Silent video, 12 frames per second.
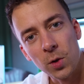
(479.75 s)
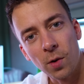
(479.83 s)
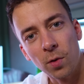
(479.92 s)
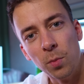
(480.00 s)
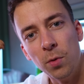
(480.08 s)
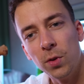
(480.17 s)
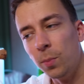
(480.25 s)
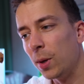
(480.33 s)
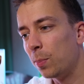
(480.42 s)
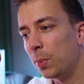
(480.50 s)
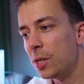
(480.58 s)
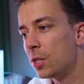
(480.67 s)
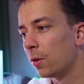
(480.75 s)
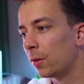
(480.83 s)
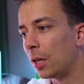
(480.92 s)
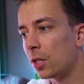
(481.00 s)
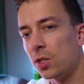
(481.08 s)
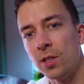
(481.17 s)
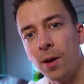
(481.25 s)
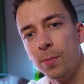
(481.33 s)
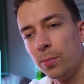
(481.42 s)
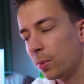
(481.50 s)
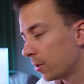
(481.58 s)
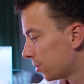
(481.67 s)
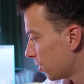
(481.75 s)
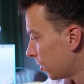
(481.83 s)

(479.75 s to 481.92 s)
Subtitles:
so I've removed a big piece of that stump. So